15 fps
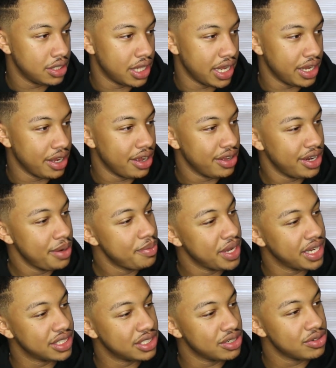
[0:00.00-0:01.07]
oh, they
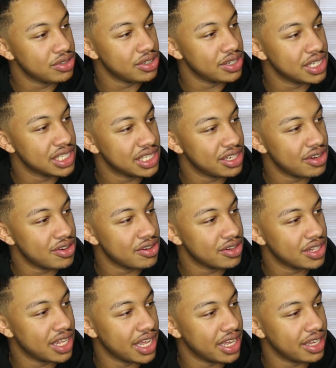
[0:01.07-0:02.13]
making jokes on that
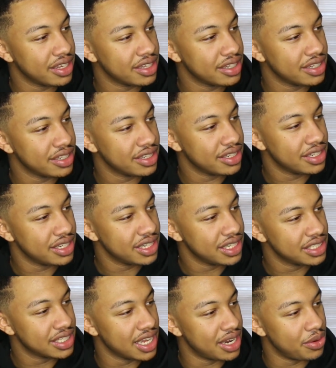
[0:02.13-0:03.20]
song? Like,
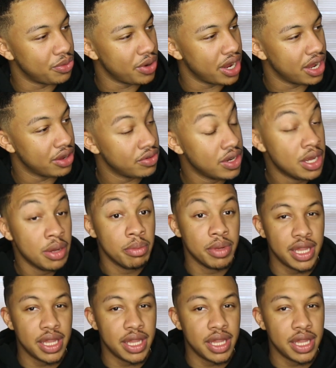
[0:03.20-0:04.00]
that's kind of wild.